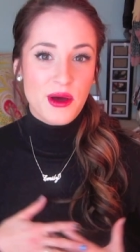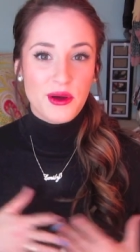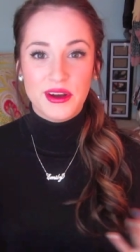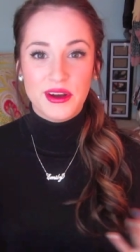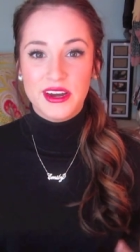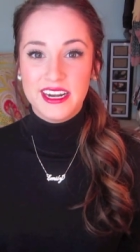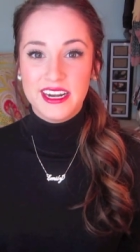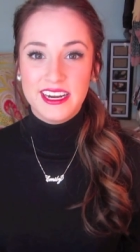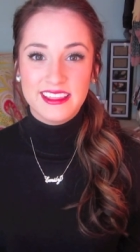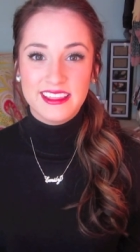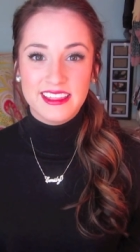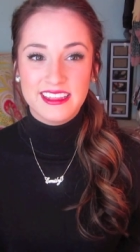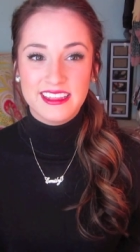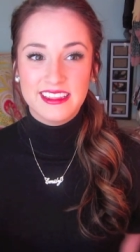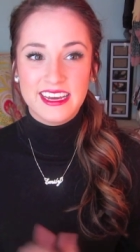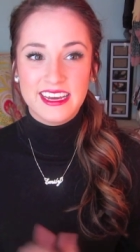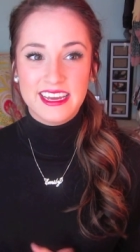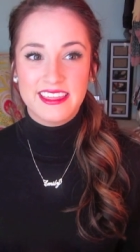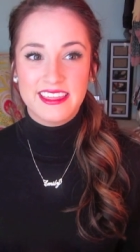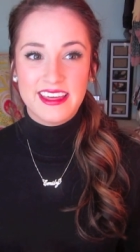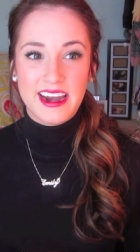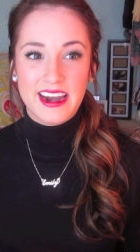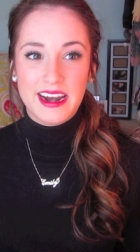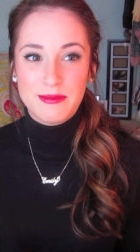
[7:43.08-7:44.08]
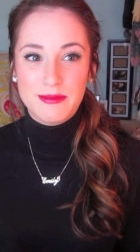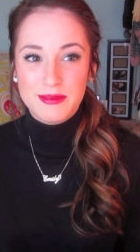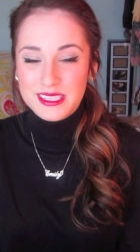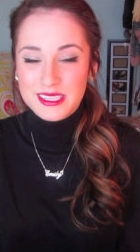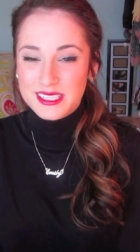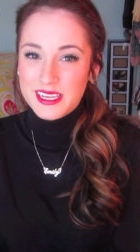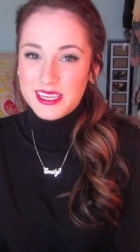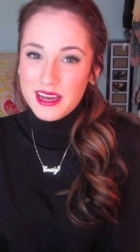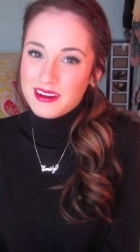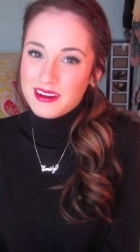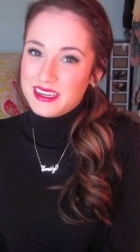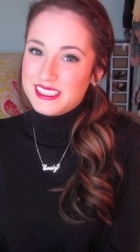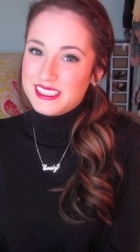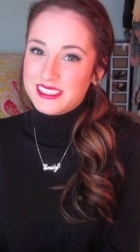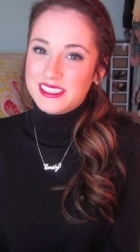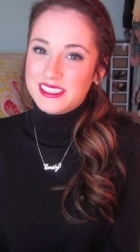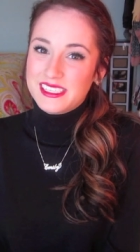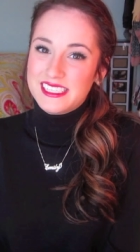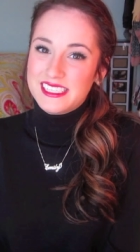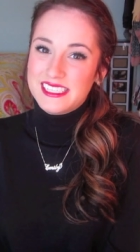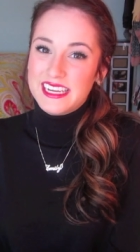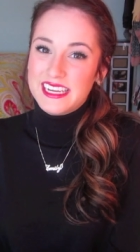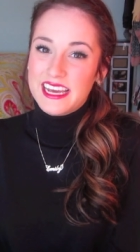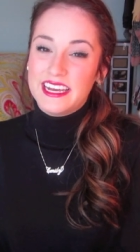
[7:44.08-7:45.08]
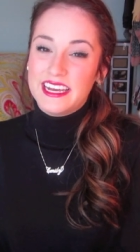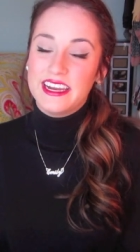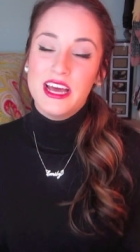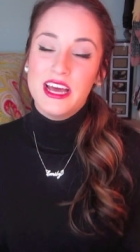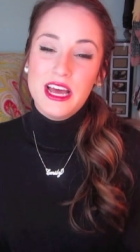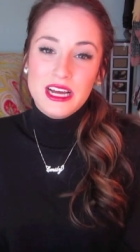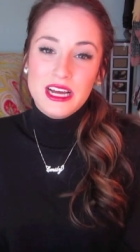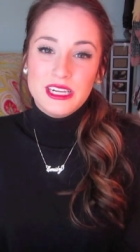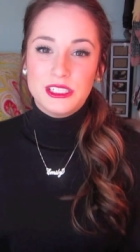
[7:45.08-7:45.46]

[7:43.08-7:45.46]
or anything like that. I'd be so interested.